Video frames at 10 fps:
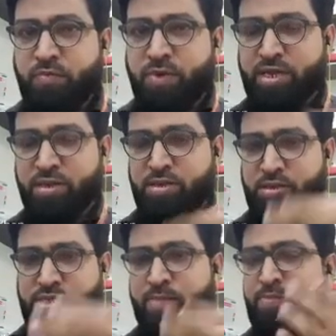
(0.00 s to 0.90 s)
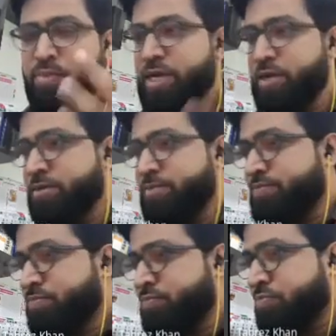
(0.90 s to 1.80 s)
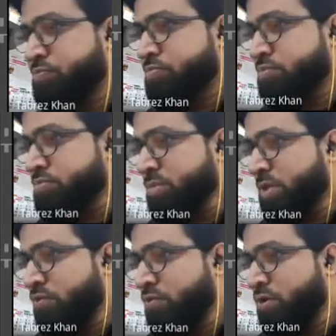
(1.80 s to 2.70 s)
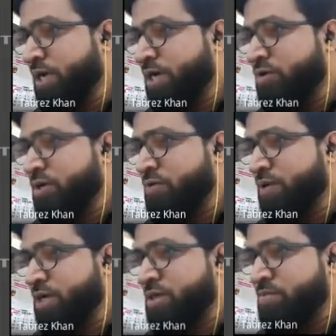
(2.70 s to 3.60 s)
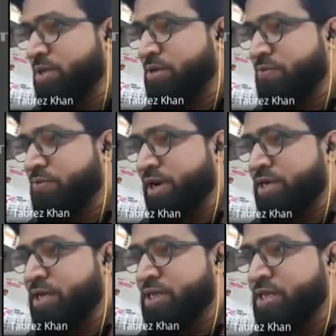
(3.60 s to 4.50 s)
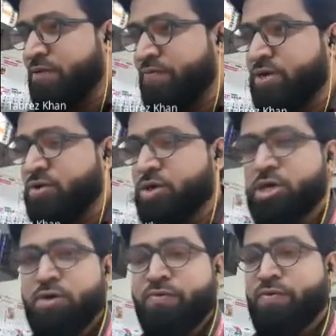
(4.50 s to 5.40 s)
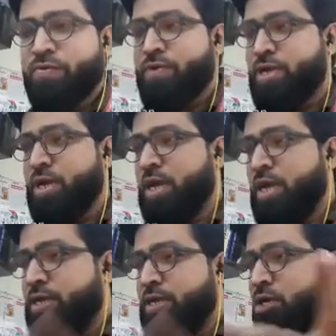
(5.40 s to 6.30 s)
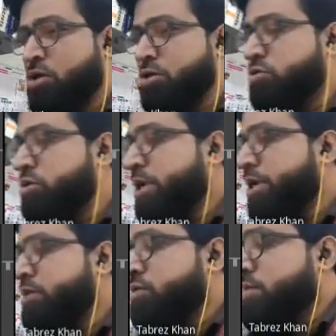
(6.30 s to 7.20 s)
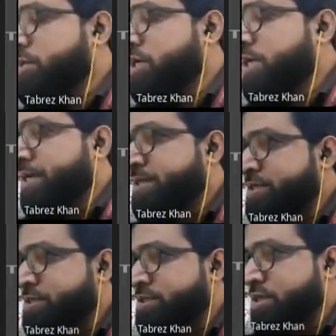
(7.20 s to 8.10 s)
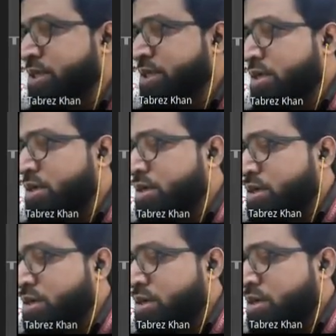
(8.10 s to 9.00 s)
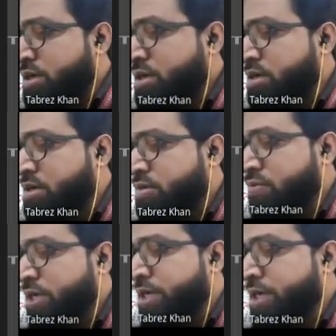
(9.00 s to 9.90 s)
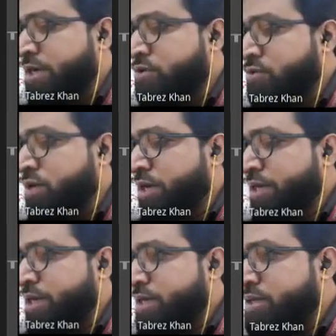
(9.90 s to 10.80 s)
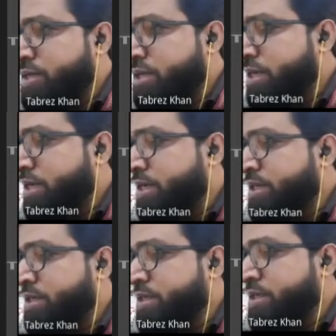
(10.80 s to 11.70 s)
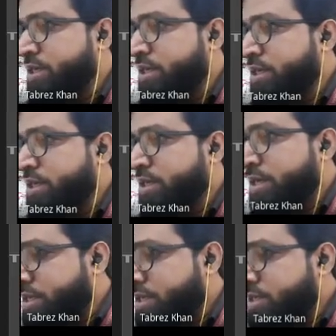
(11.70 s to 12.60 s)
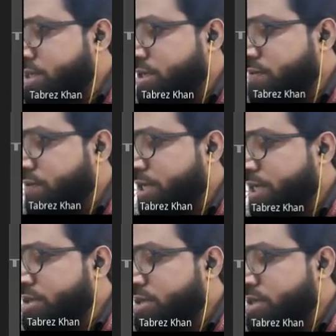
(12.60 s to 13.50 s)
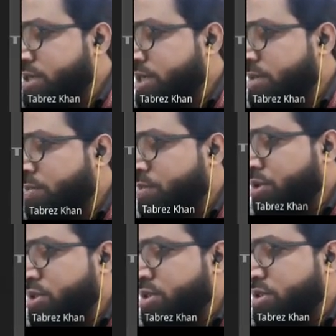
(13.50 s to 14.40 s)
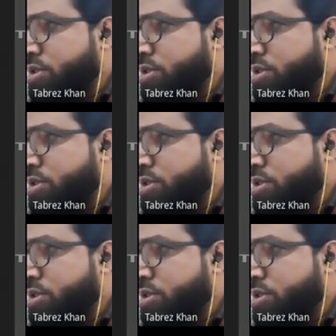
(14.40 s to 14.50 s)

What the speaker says: We are simply, what we are doing, we are simply finding the factorial of 50. Here also you can do something like this. What I can do, I can say int, and here itself I can say input,